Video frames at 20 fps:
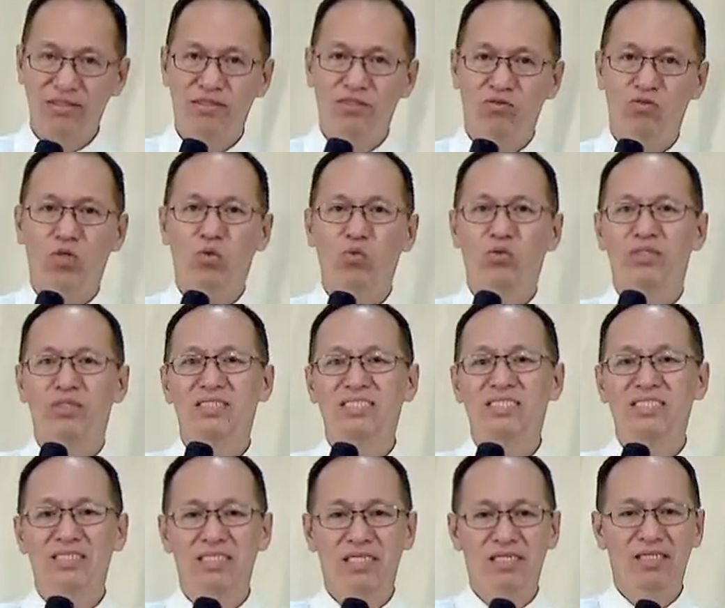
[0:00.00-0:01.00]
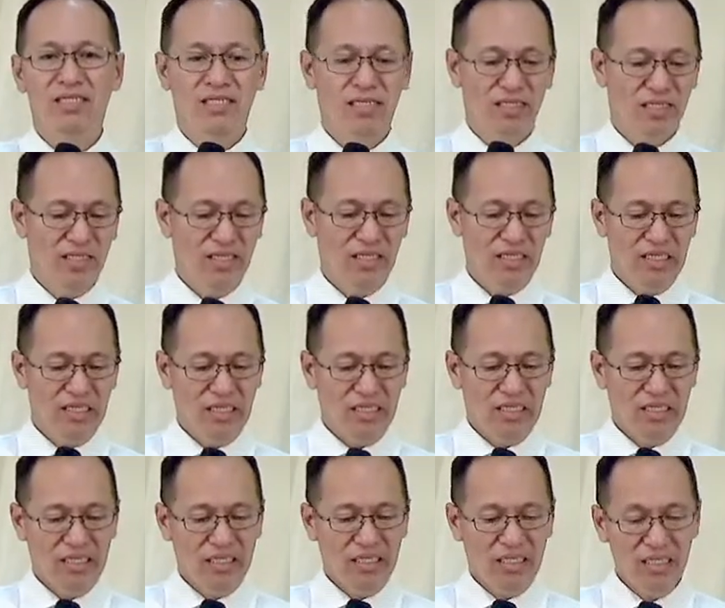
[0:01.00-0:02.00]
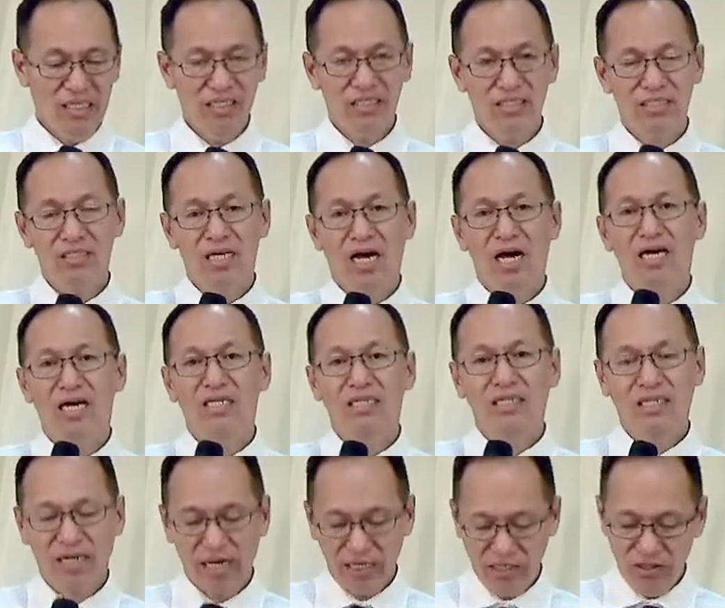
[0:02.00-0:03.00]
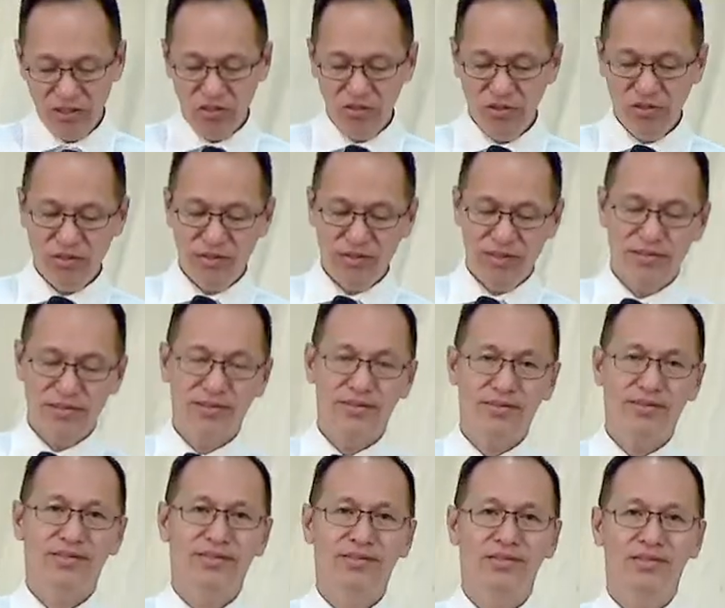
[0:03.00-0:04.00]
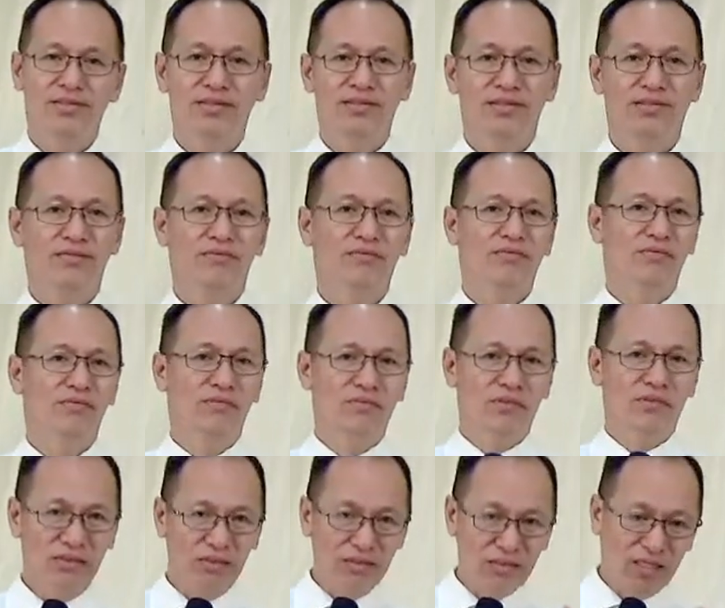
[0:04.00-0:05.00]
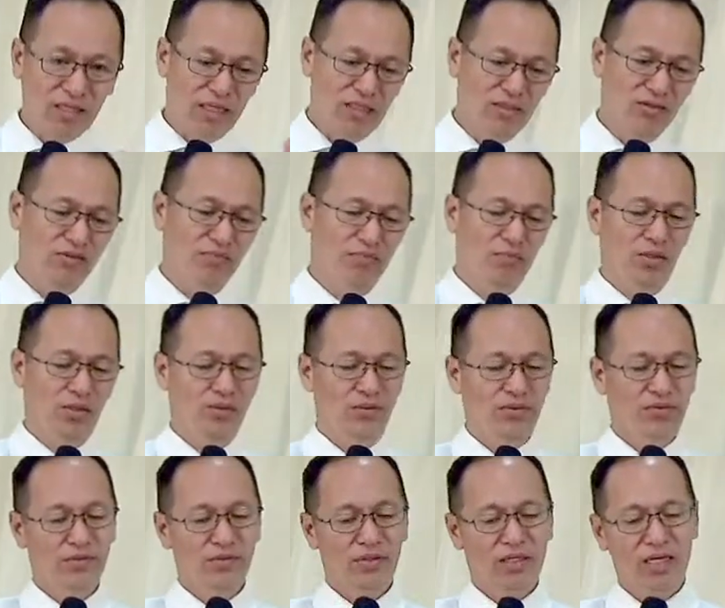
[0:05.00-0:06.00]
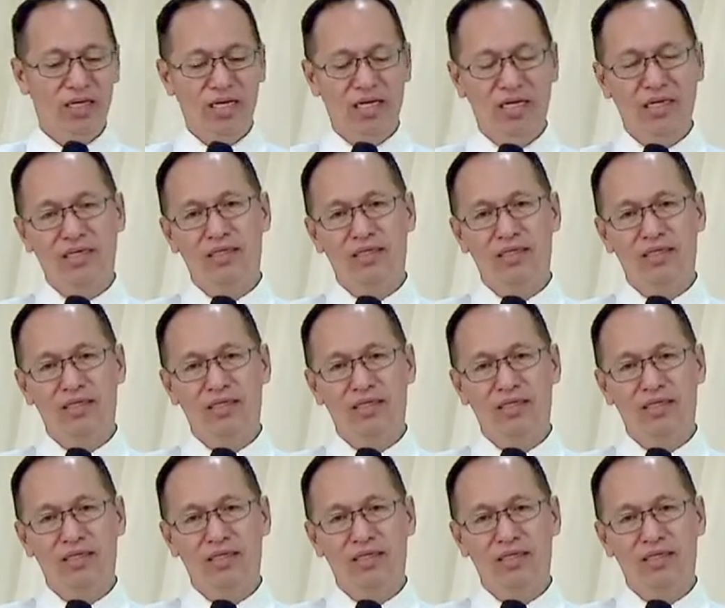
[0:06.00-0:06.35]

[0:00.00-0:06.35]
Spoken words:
We will sing His righteousness. Ganun po. Kaya